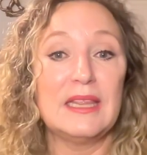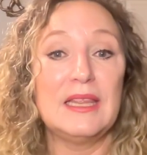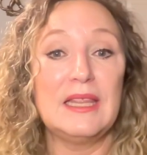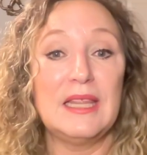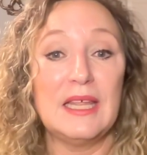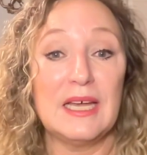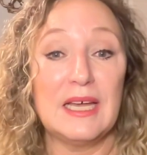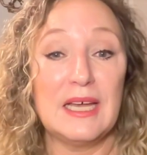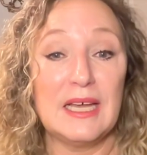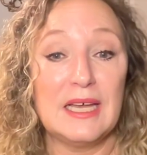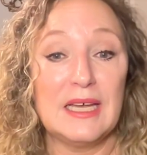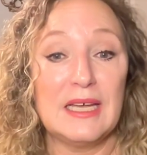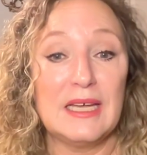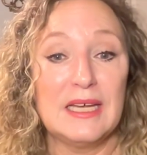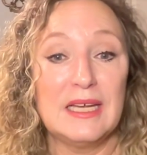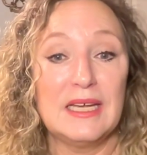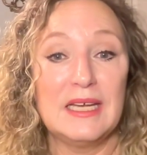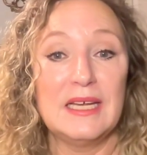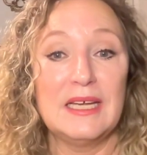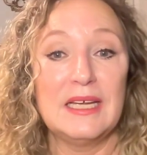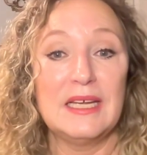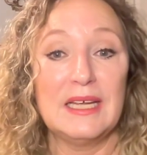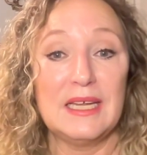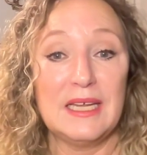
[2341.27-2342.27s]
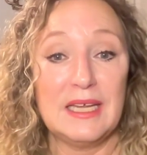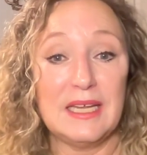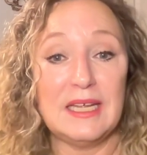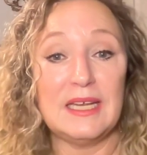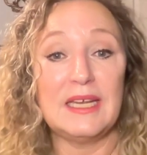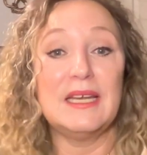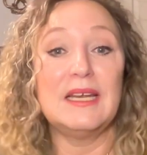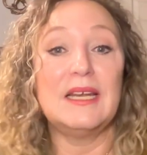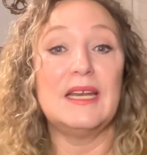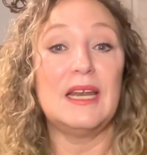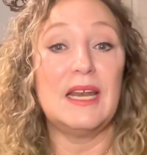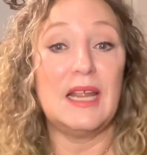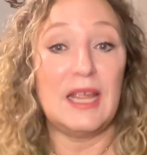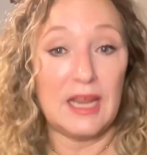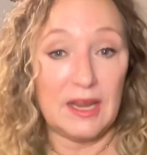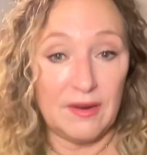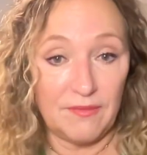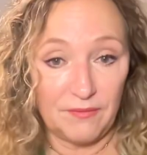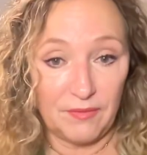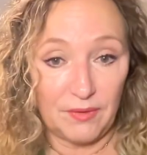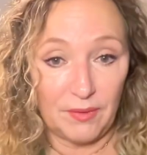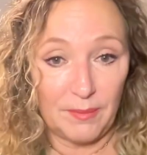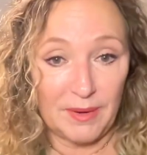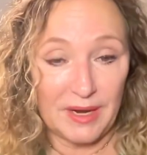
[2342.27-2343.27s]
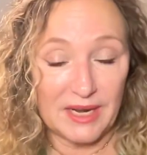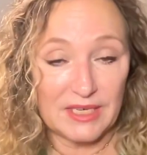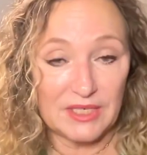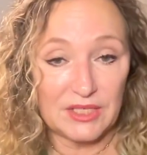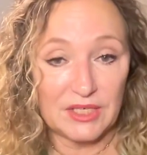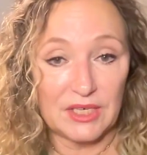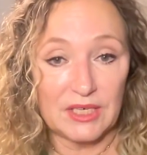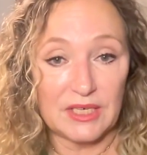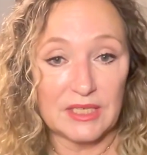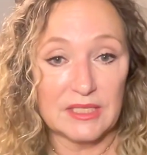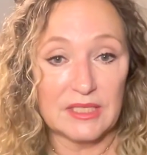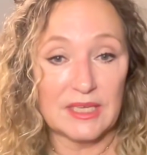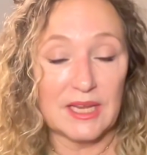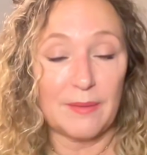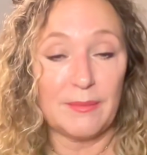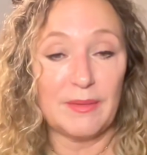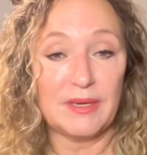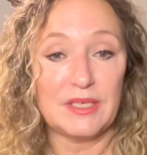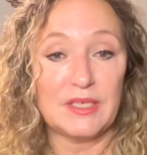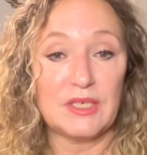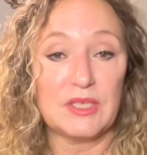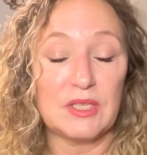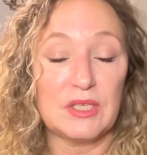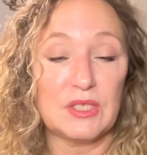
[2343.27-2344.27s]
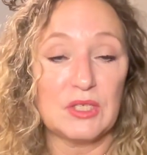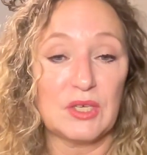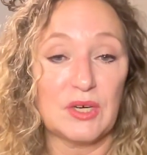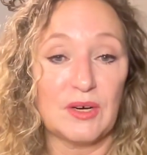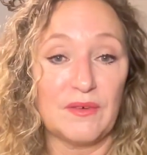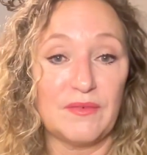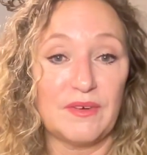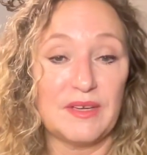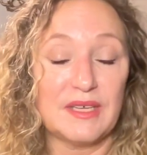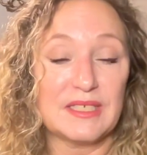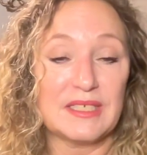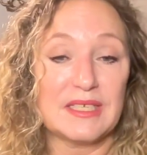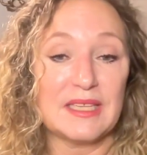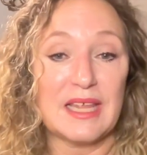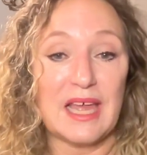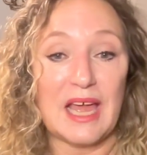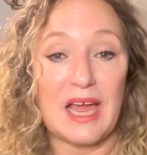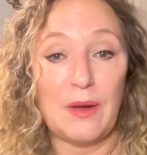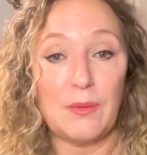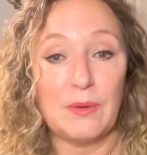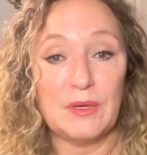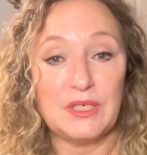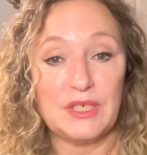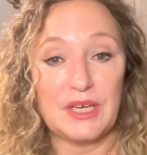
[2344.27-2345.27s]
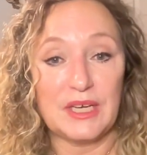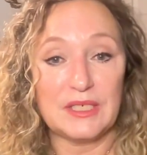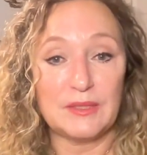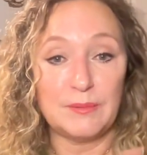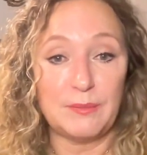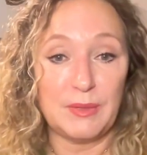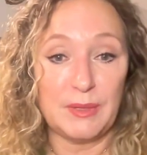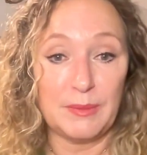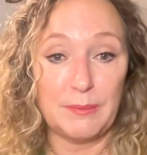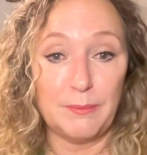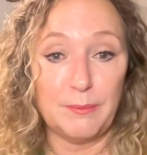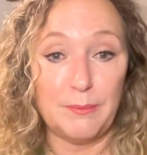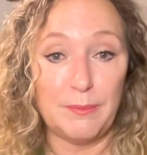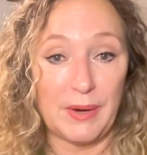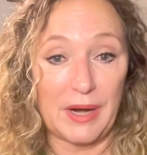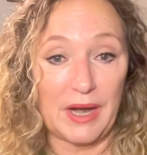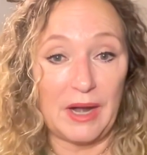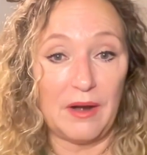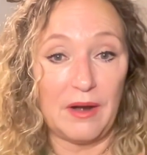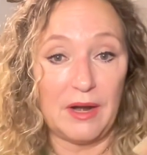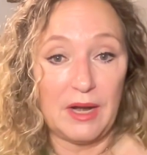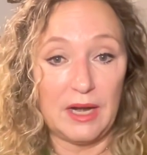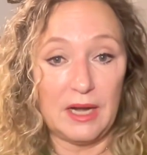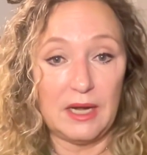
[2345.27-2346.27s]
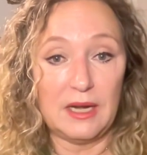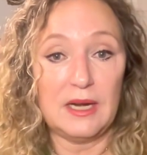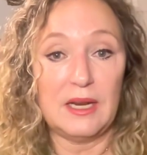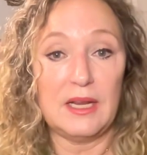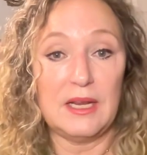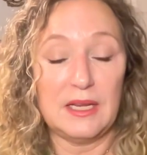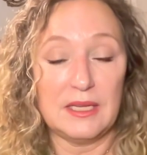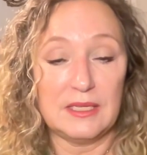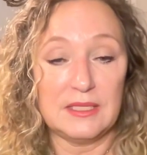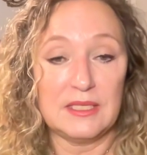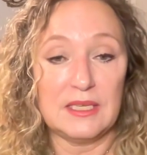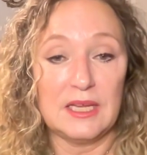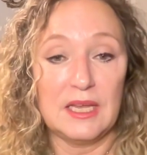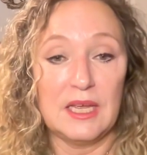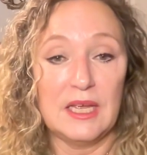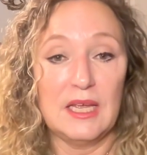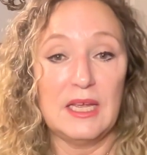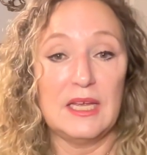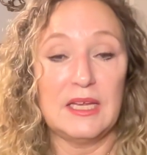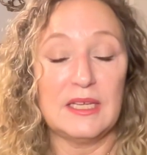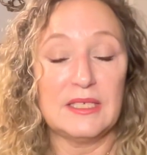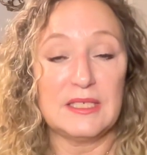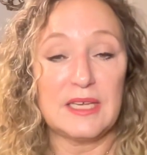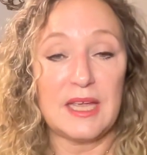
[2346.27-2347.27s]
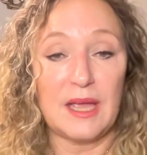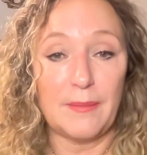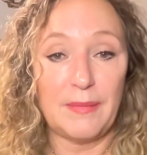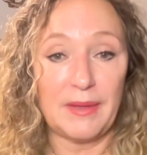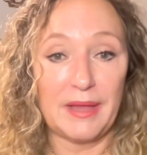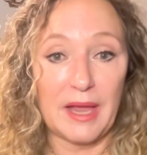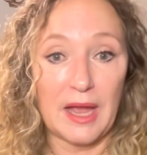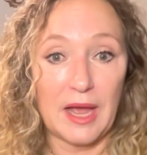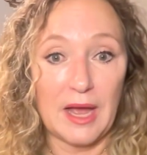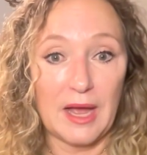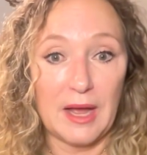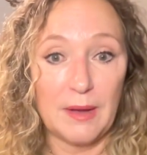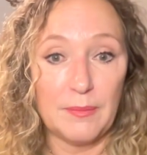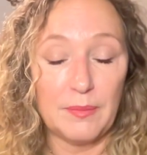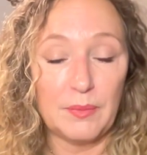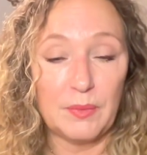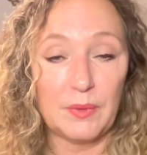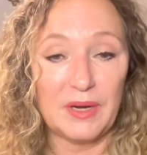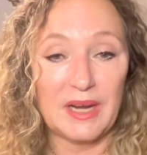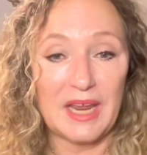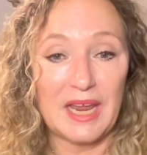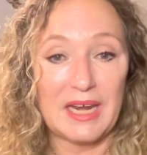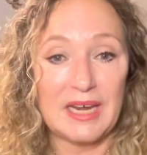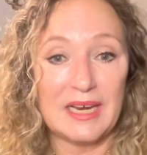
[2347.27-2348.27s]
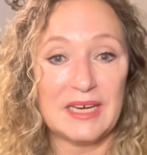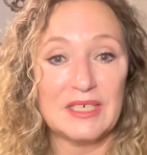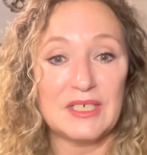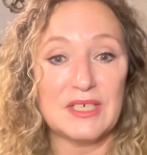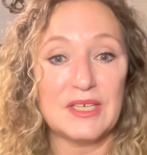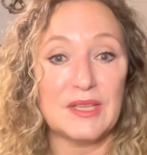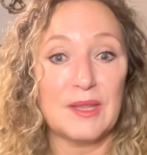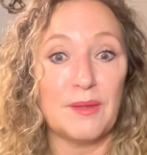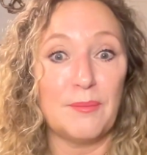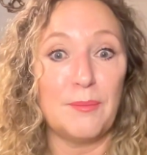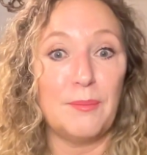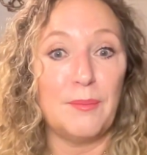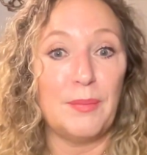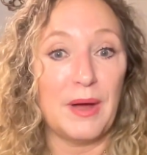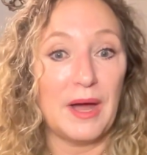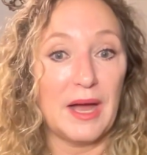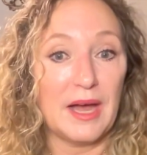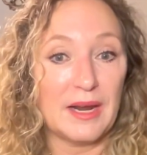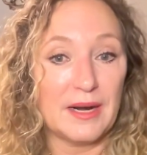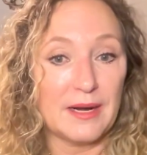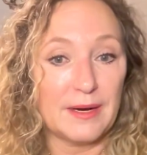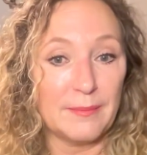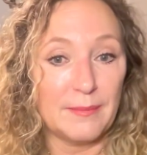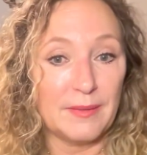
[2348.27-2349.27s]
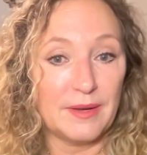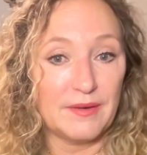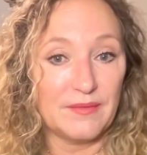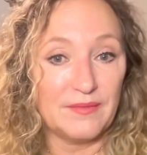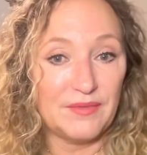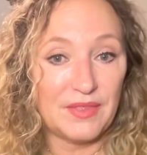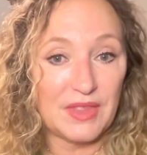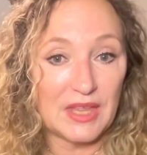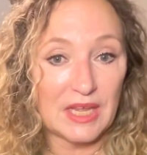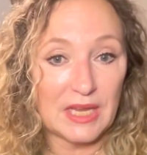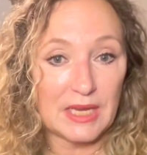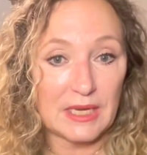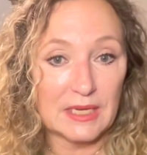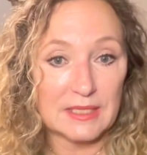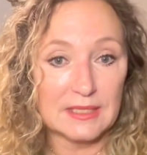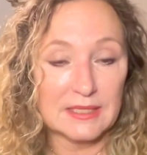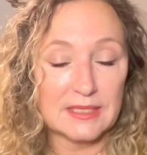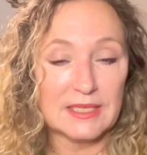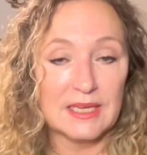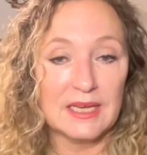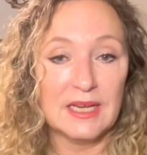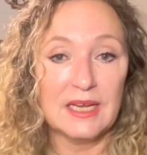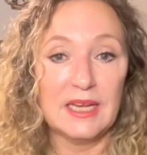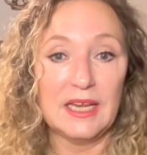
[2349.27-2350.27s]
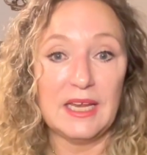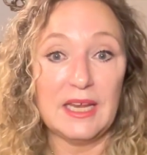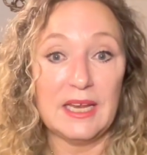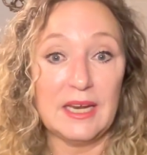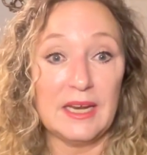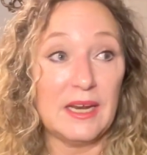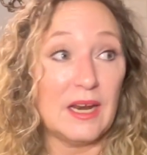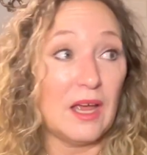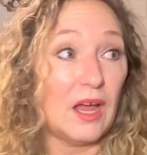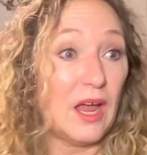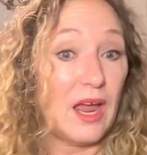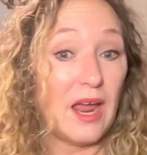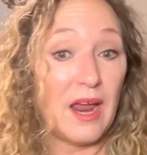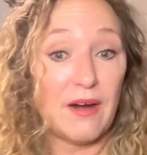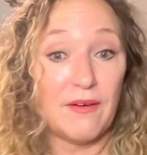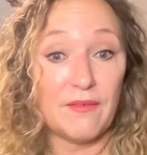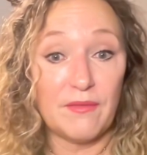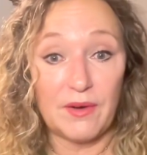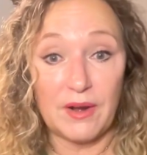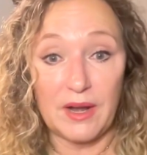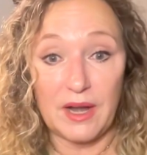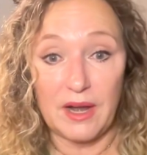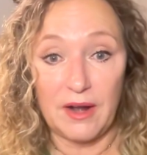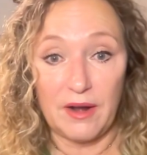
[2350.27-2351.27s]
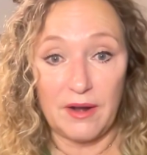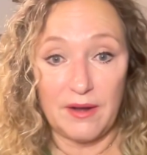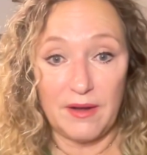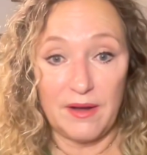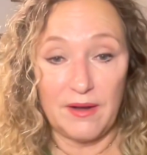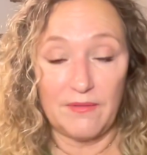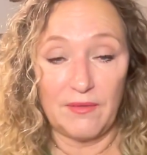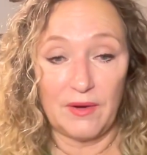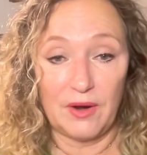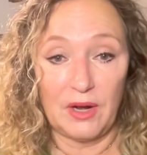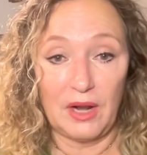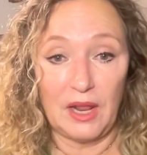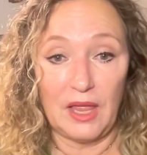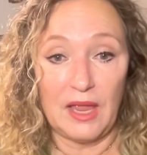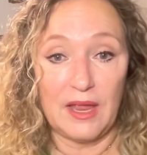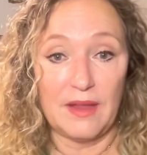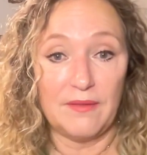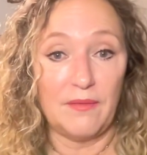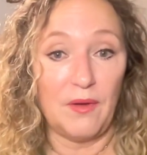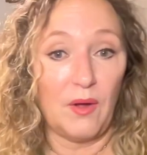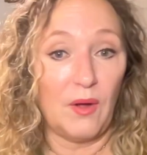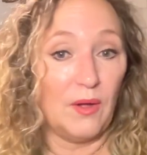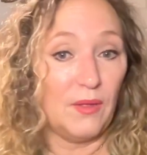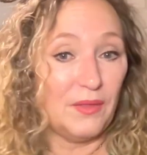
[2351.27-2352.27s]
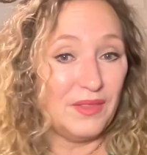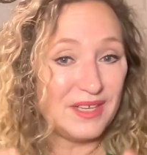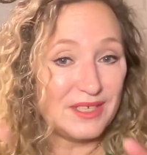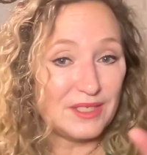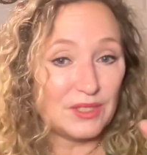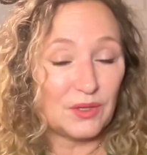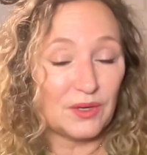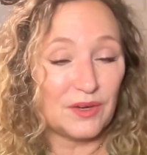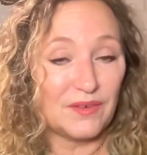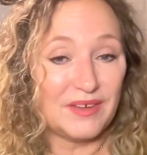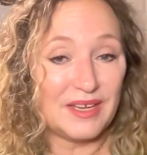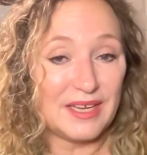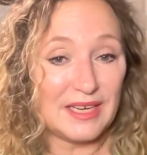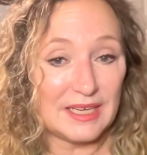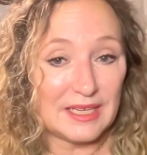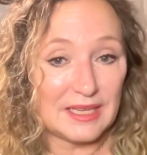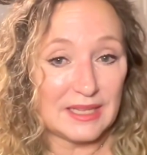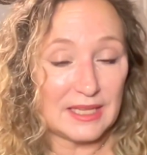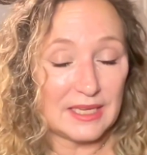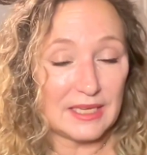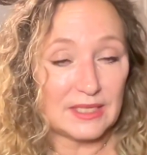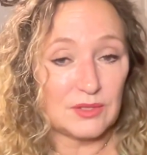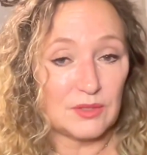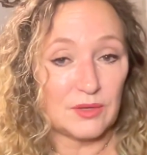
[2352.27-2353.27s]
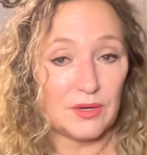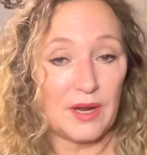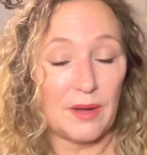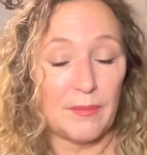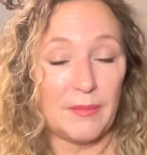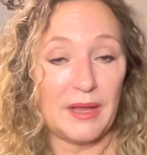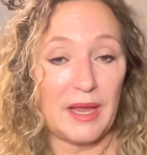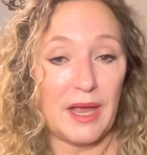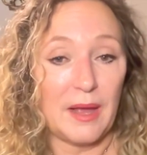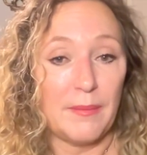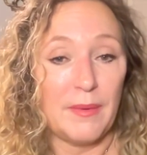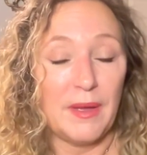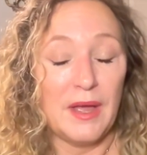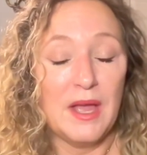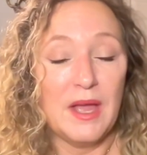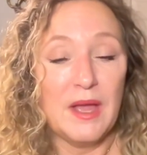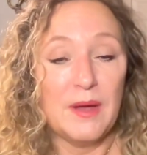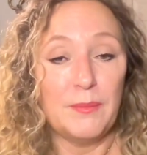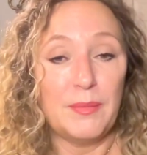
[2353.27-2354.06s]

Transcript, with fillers: the hidden information is coming to the surface that which has been buried is is coming up we're getting to the bottom of things in every area of our life all these sort of hidden things are coming up